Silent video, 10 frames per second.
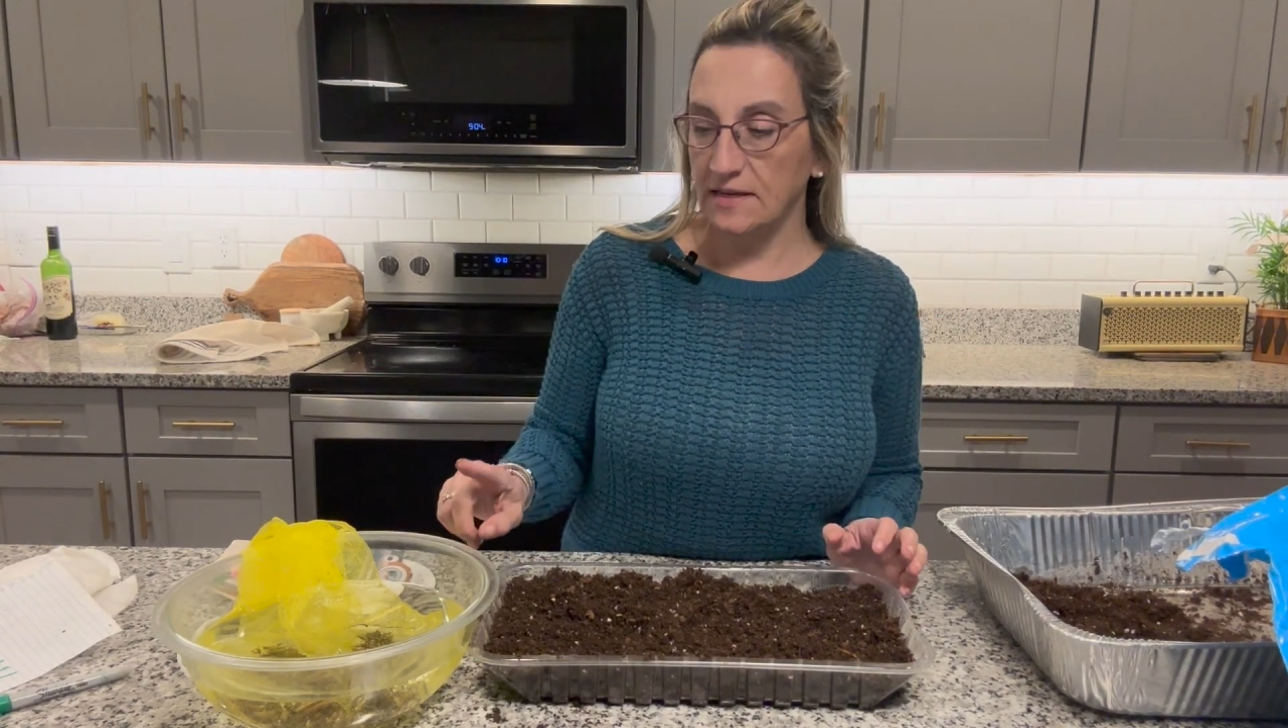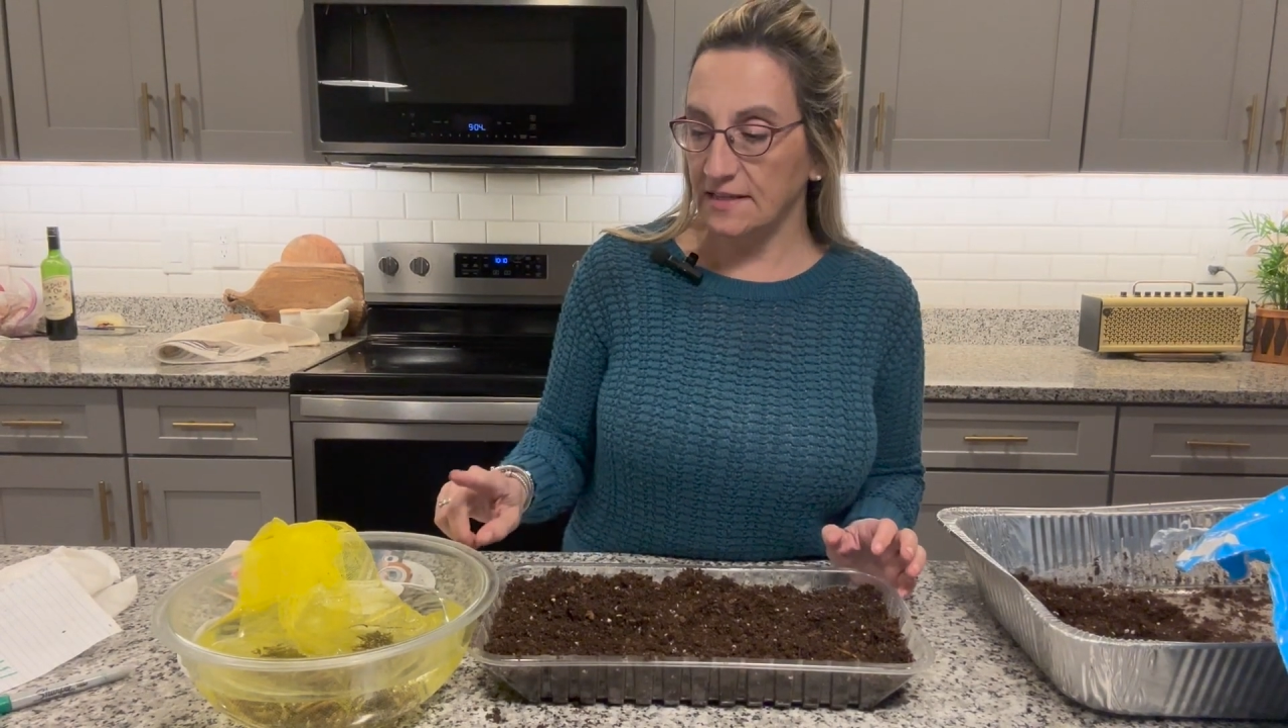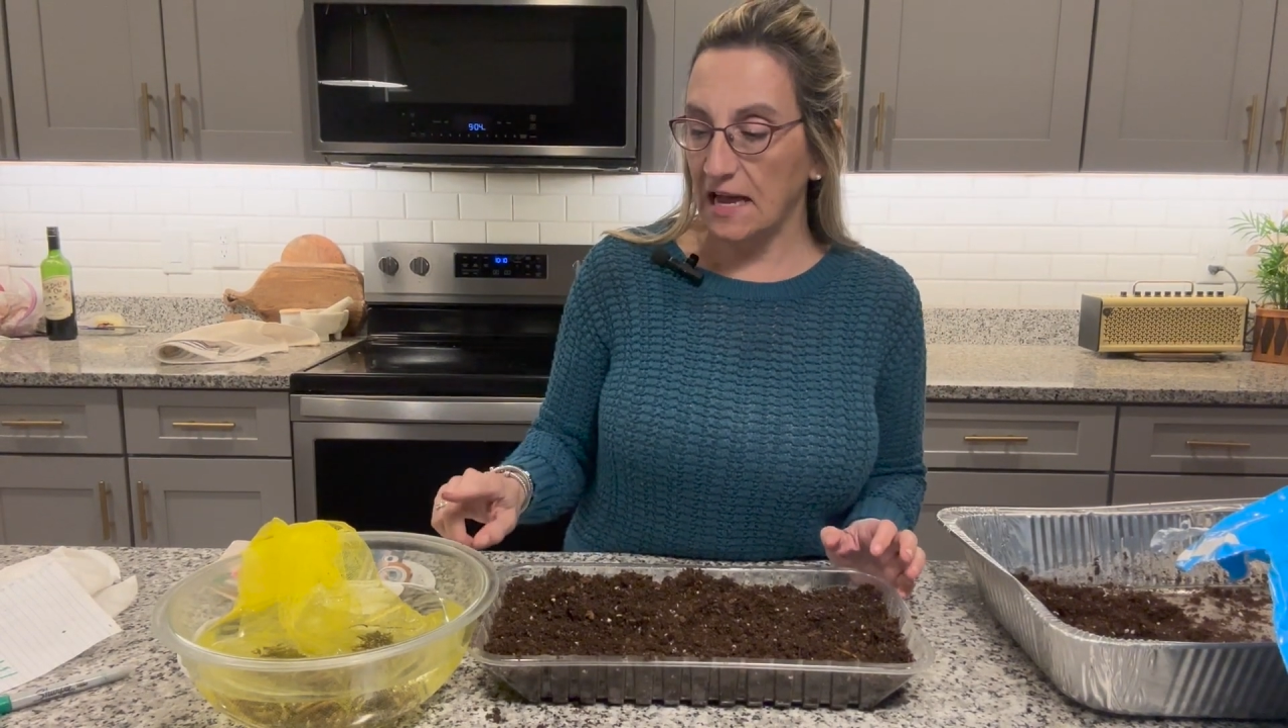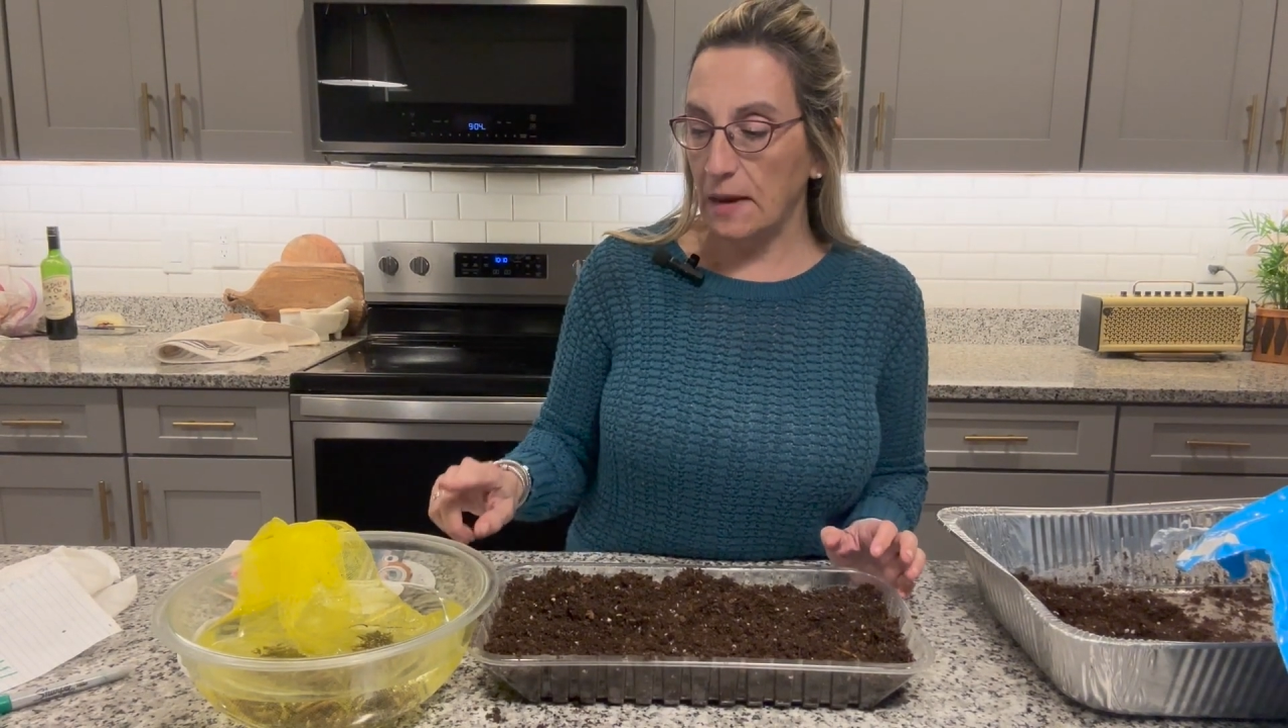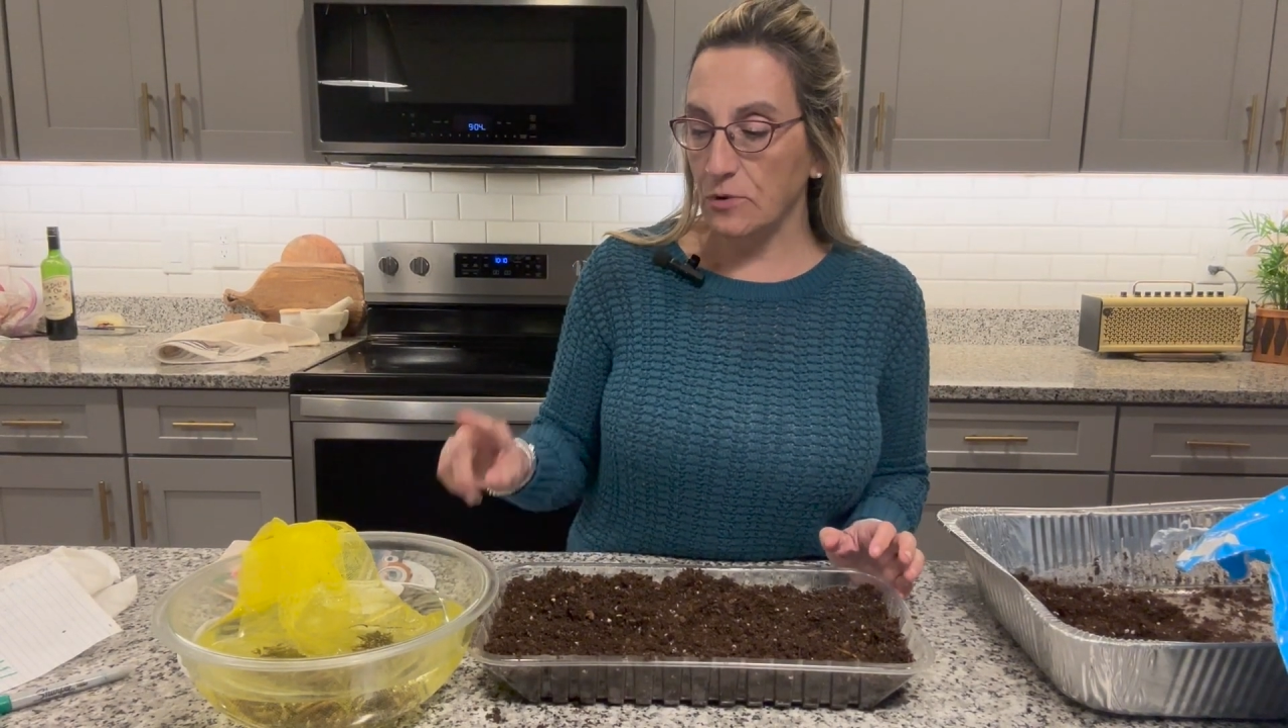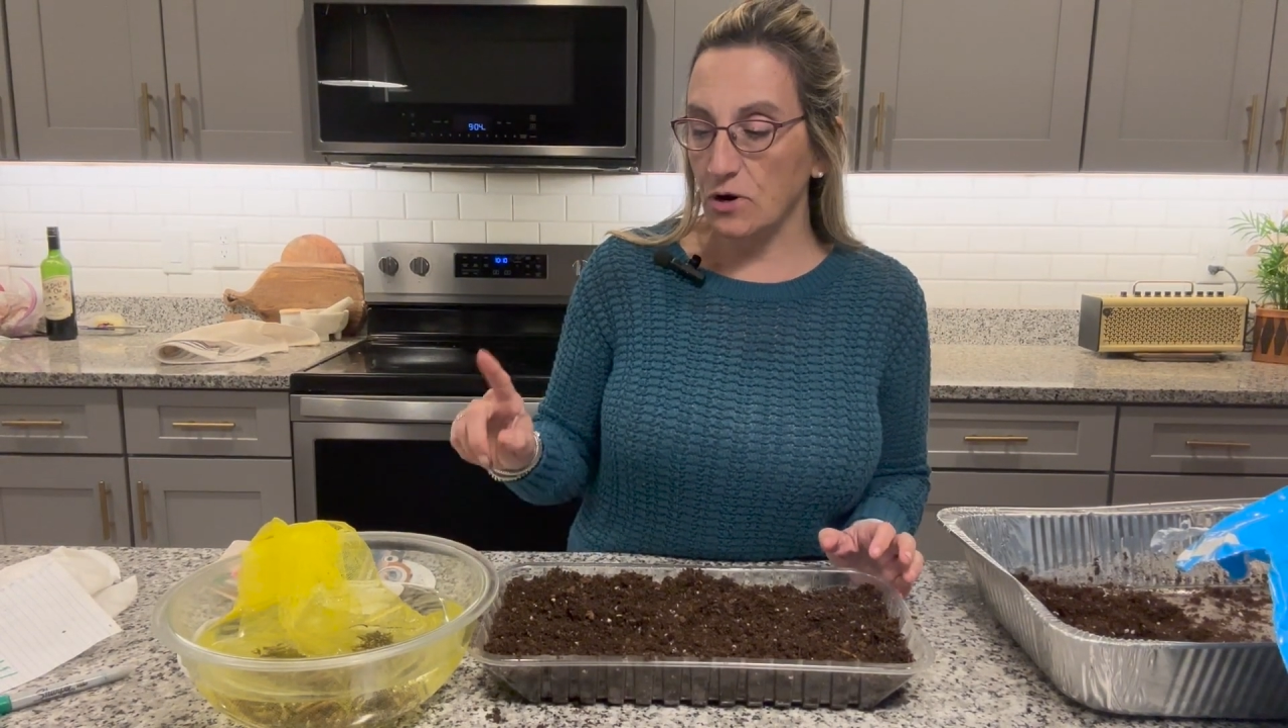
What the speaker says: timer,